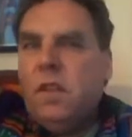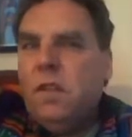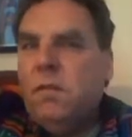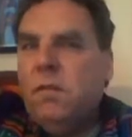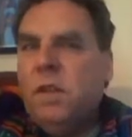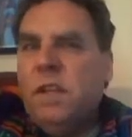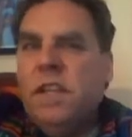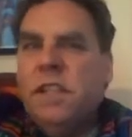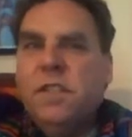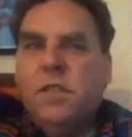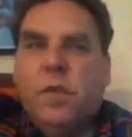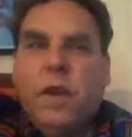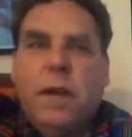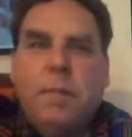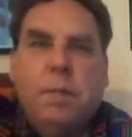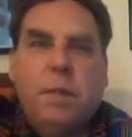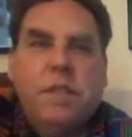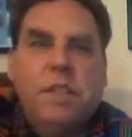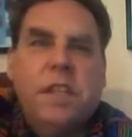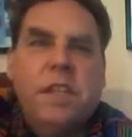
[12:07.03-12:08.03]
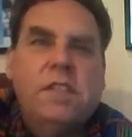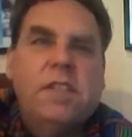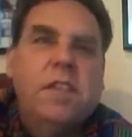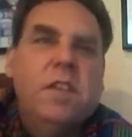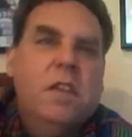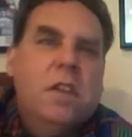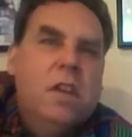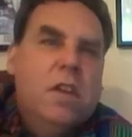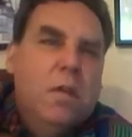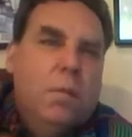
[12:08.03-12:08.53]
Venus
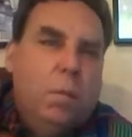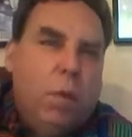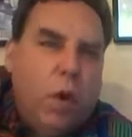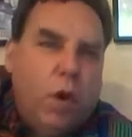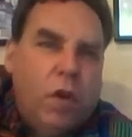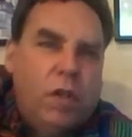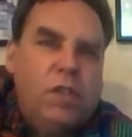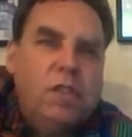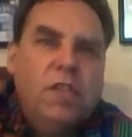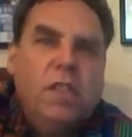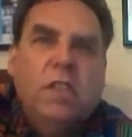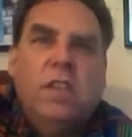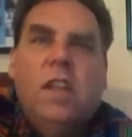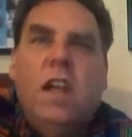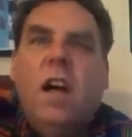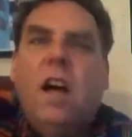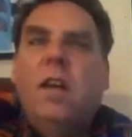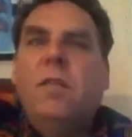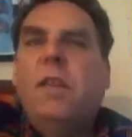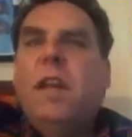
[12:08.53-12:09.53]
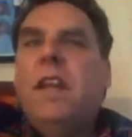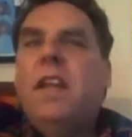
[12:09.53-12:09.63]
represents personal love,